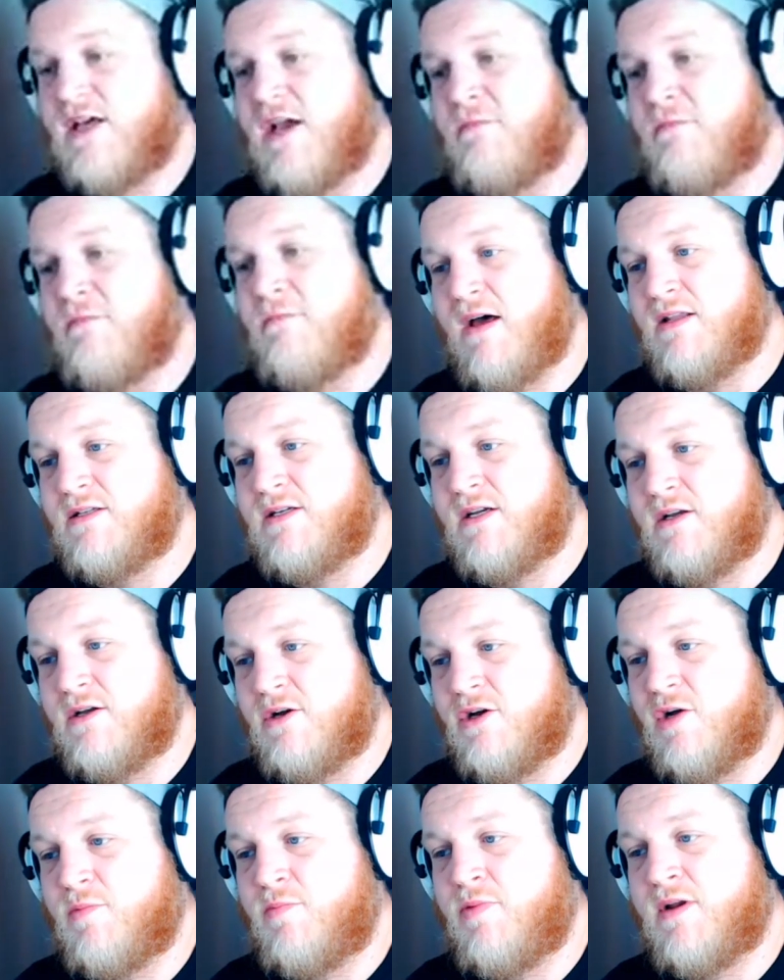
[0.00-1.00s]
a MANTIC
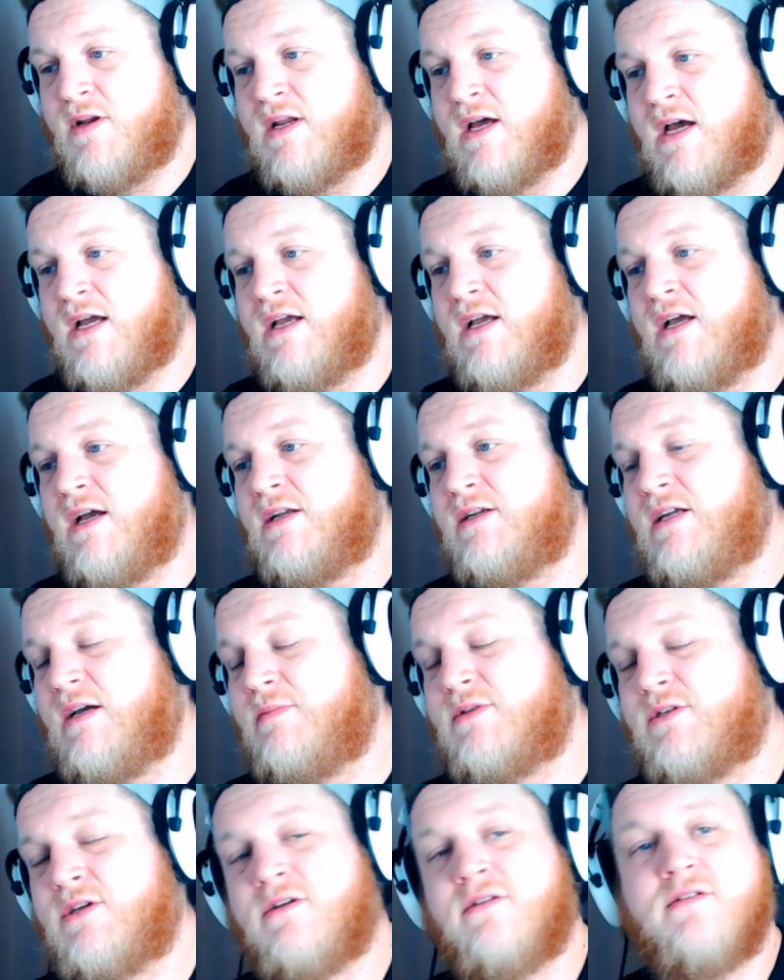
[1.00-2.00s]
open night at
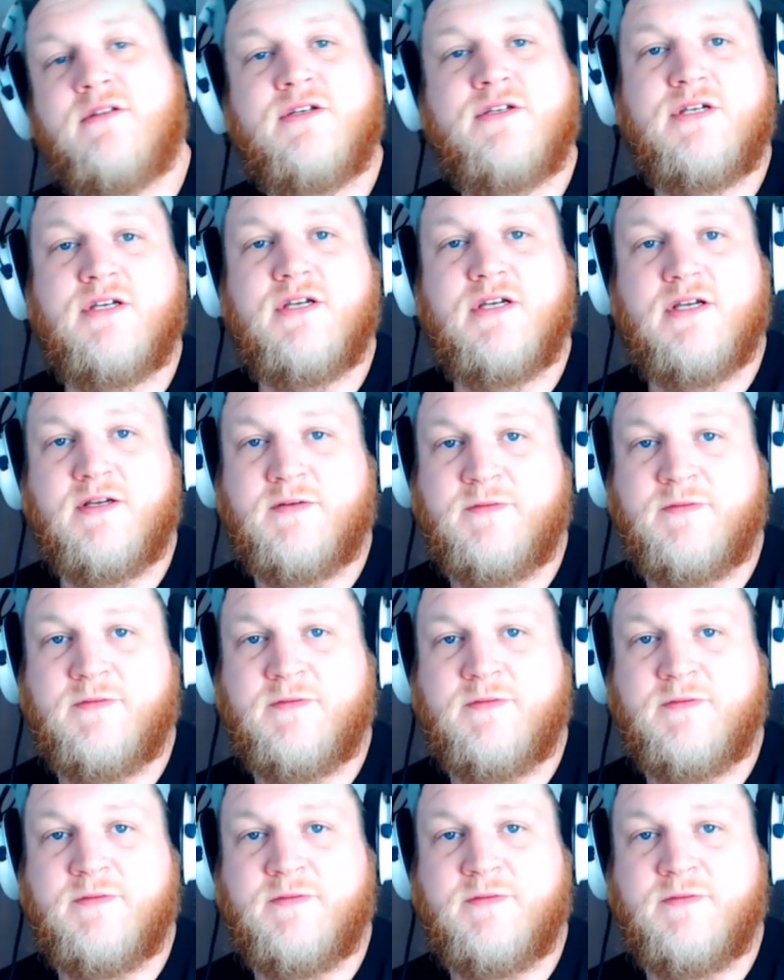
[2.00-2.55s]
Adepticon this year?